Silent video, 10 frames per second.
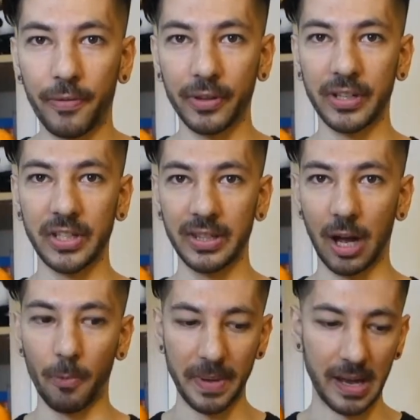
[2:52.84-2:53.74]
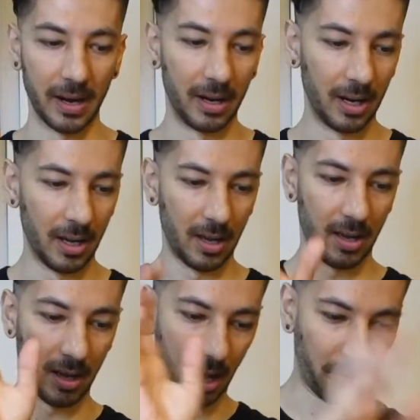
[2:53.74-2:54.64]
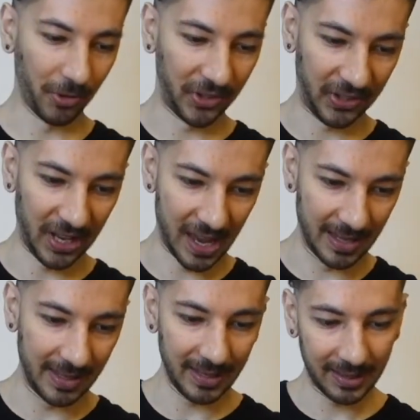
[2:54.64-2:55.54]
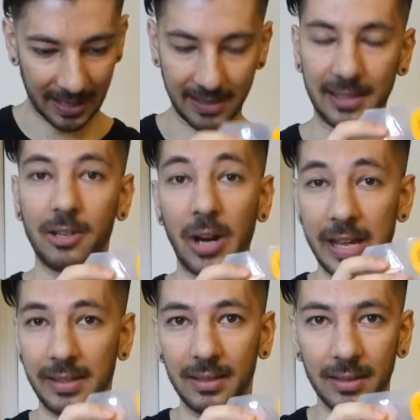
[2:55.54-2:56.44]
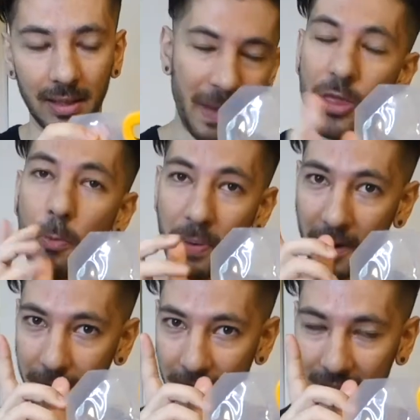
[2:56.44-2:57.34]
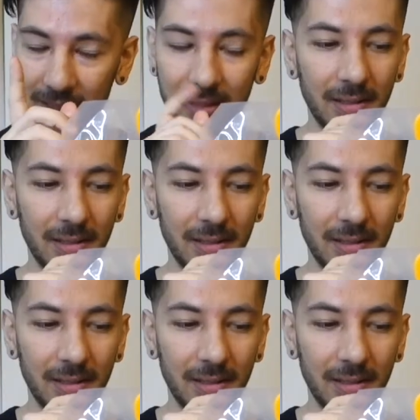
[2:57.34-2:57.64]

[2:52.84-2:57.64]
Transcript: Qingdao beer. I will say this tastes great, but not perfect.